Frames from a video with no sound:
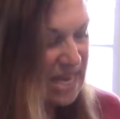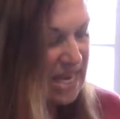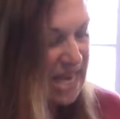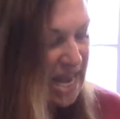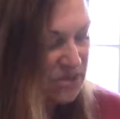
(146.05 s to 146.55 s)

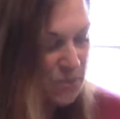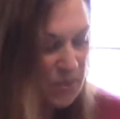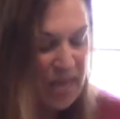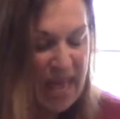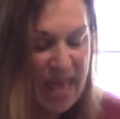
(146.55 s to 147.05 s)
Next what
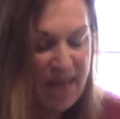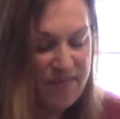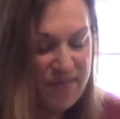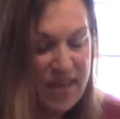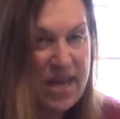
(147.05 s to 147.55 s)
we
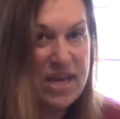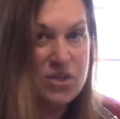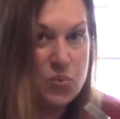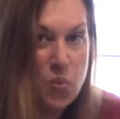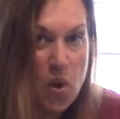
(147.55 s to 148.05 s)
have
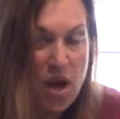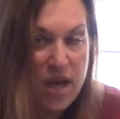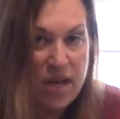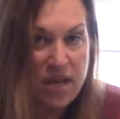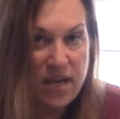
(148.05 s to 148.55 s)
is
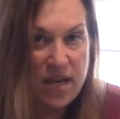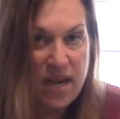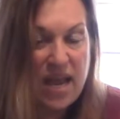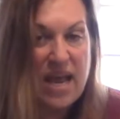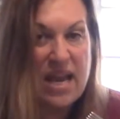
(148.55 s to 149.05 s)
1
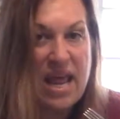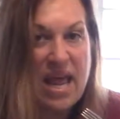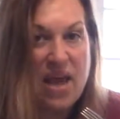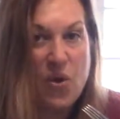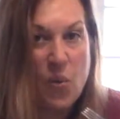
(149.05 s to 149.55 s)

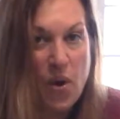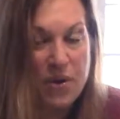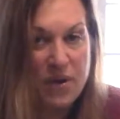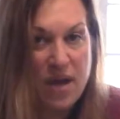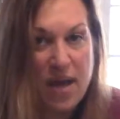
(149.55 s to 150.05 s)

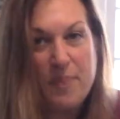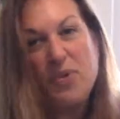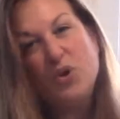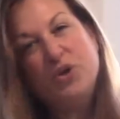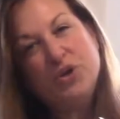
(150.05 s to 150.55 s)
1/4 cup,
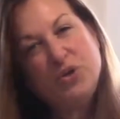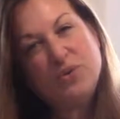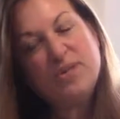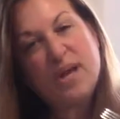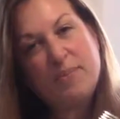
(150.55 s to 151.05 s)
you could
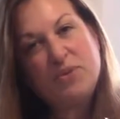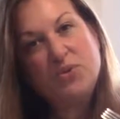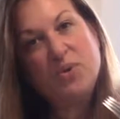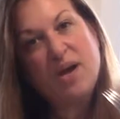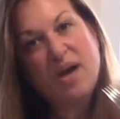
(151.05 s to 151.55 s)
use up
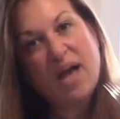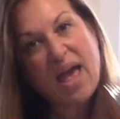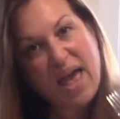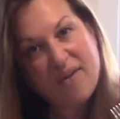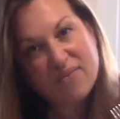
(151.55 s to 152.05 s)
to a
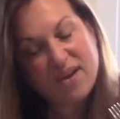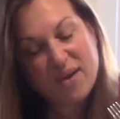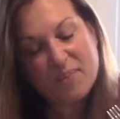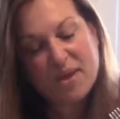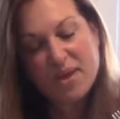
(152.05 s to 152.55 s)
half
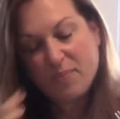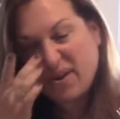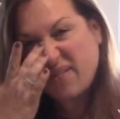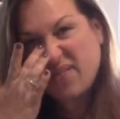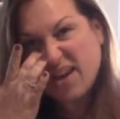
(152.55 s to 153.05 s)
cup,
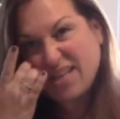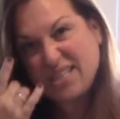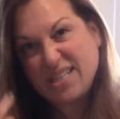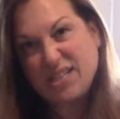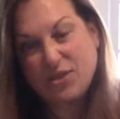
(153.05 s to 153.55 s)
but I find
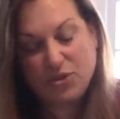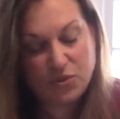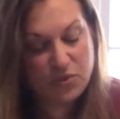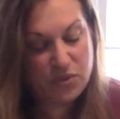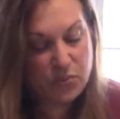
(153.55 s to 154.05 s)
it's a little
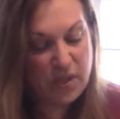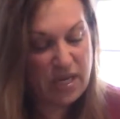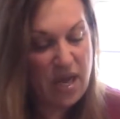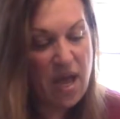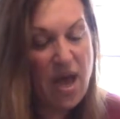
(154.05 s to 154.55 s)
too
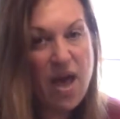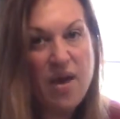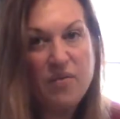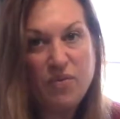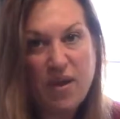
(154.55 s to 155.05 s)
sweet,
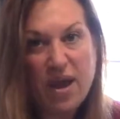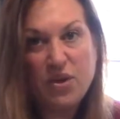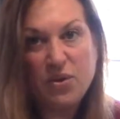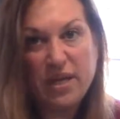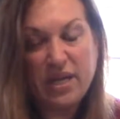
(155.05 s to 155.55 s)
of
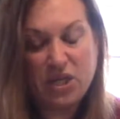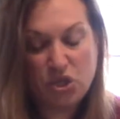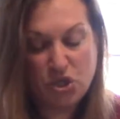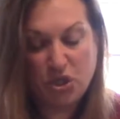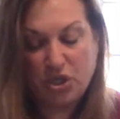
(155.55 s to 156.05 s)
granulated
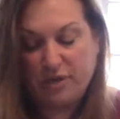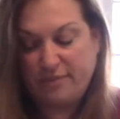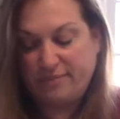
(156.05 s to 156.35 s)
sugar.